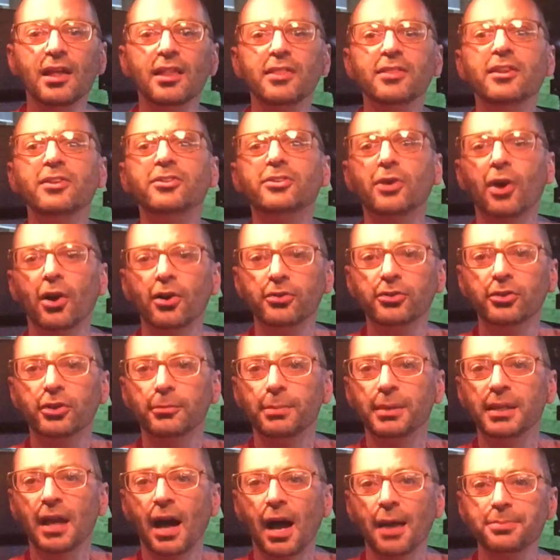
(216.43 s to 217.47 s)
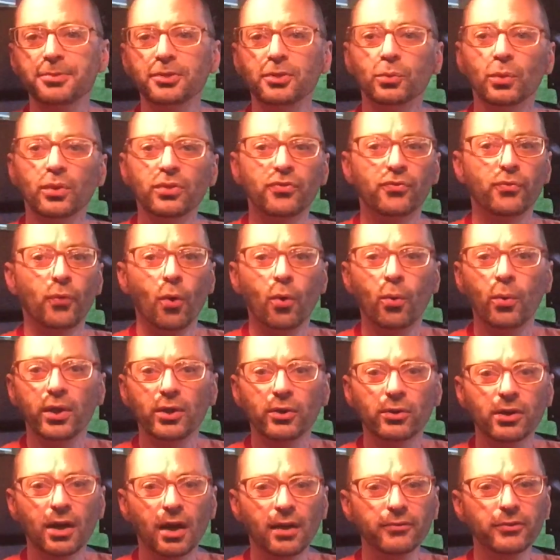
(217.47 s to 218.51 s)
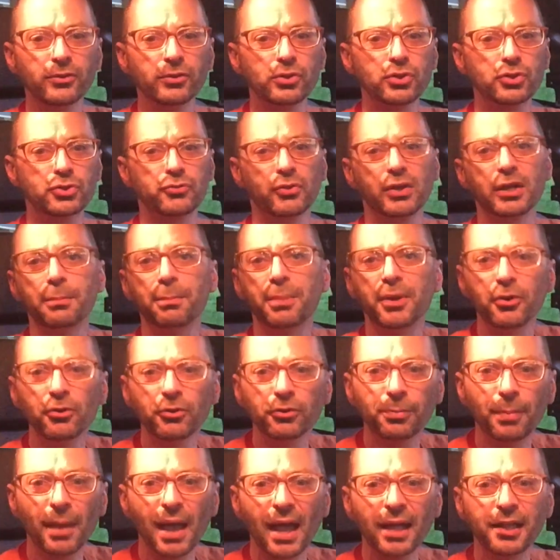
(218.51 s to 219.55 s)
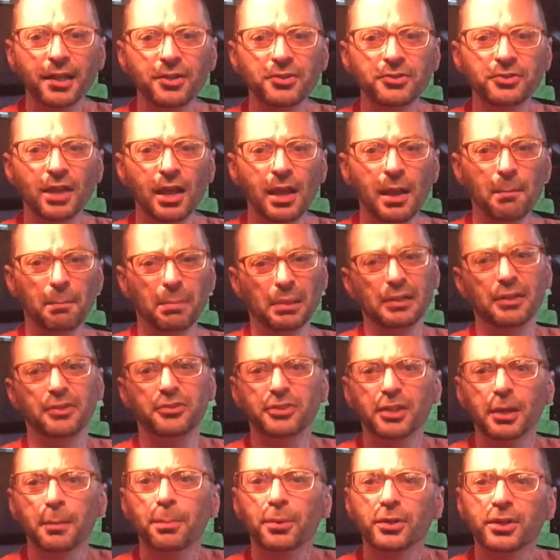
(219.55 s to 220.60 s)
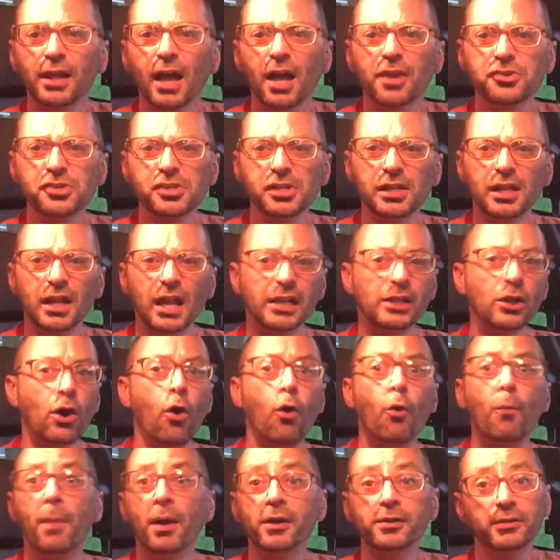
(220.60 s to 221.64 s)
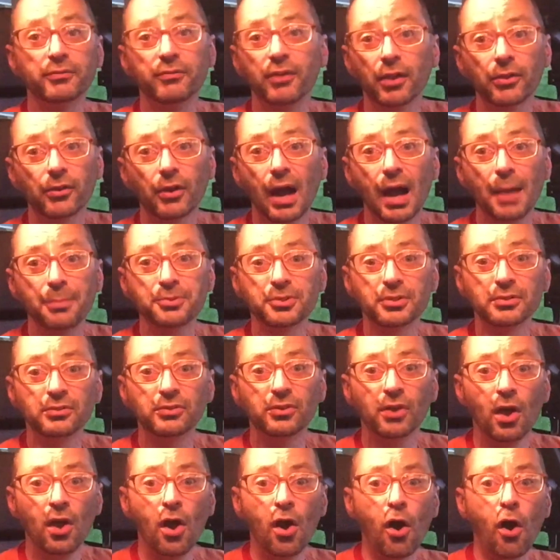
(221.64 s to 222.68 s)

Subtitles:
These cars could be optioned with full wheel covers, street appearance package, ballistic protection, and a whole bunch of other options,